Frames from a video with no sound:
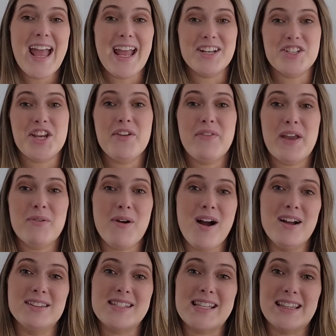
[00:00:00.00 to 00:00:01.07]

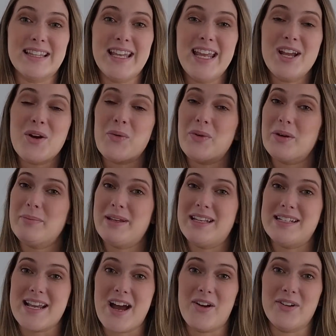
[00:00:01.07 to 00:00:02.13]
HTVRONT's link will be
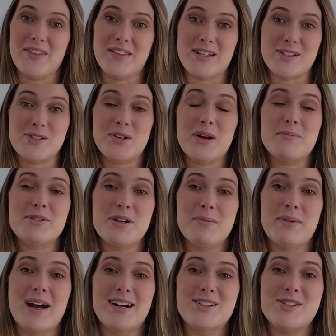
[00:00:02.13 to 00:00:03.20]
down in the
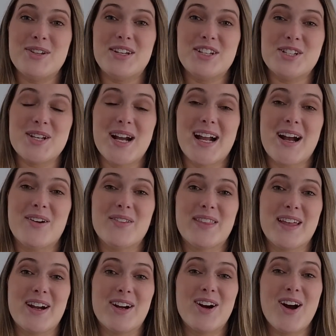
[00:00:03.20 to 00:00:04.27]
description box. You can check out
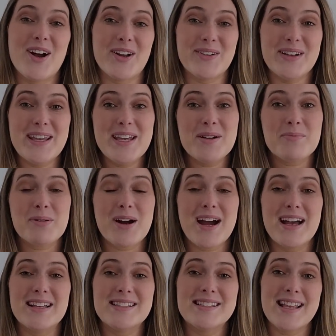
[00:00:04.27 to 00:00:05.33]
their auto heat
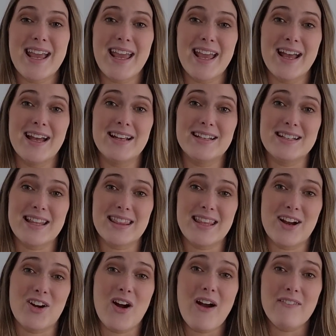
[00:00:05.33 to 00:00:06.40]
press and
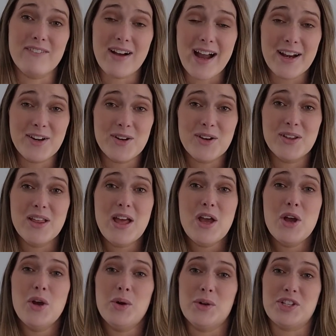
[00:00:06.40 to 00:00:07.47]
their vinyl,
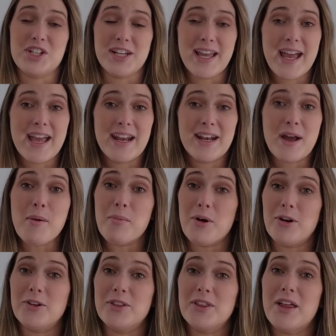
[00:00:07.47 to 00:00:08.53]
which again,
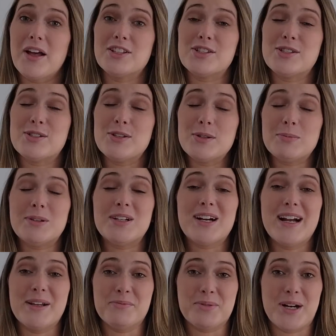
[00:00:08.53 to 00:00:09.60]
both
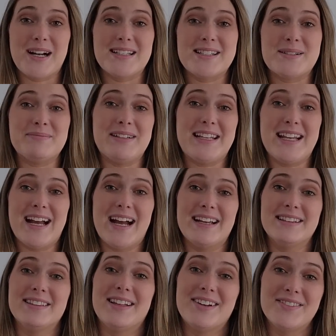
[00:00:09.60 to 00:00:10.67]
super impressed me. I
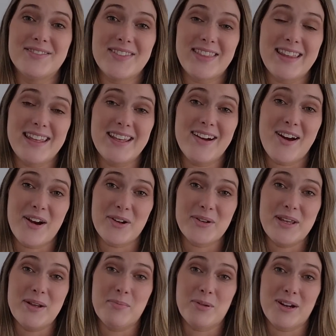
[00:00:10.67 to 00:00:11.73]
love the auto
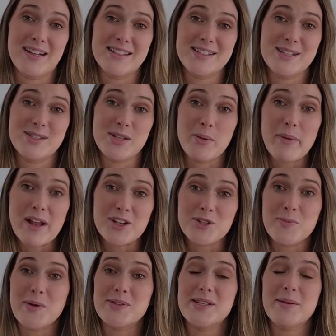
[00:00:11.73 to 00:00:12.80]
heat press so
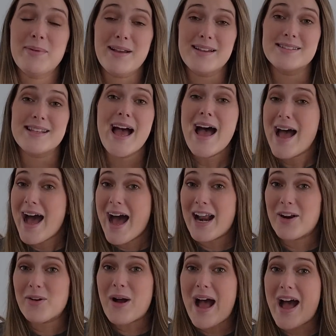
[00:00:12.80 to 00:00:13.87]
much, mostly because I
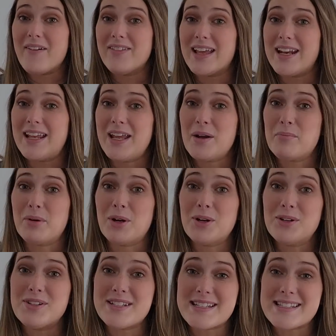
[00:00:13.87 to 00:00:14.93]
don't have any
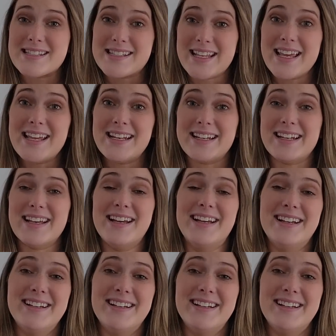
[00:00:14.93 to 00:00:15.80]
burnt skin.